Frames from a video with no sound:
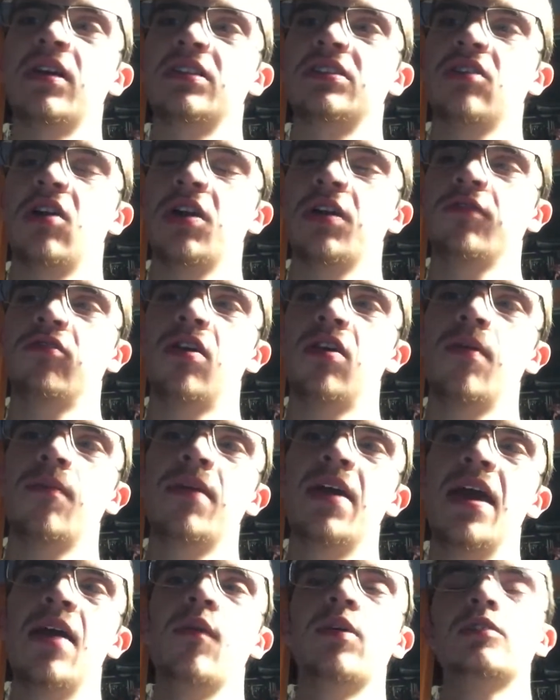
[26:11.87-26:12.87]
to start it from,
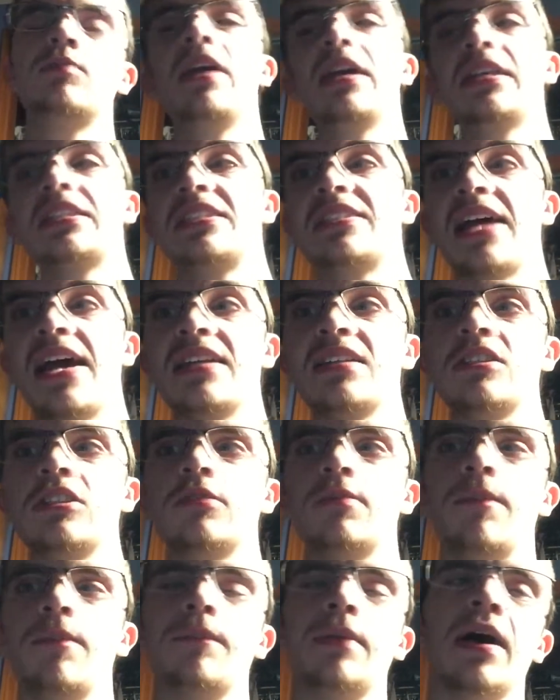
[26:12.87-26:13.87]
which makes sense,
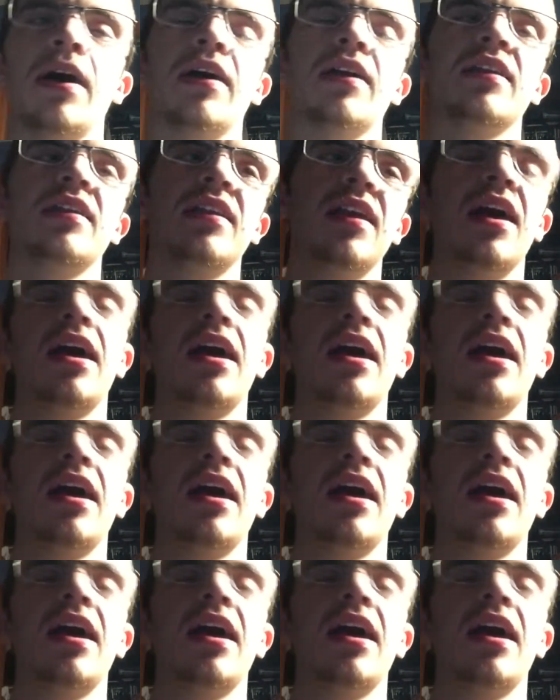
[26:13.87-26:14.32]
but